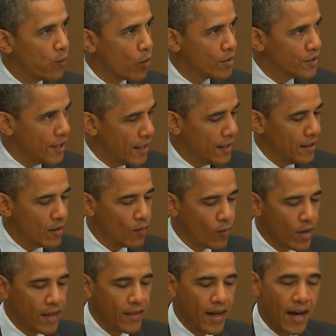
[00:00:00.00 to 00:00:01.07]
so that we can
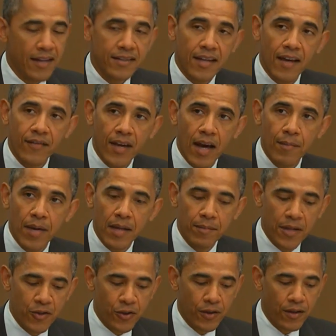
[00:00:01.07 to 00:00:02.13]
really do a safe
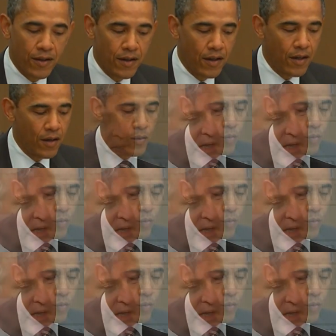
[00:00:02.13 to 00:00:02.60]
trade-off.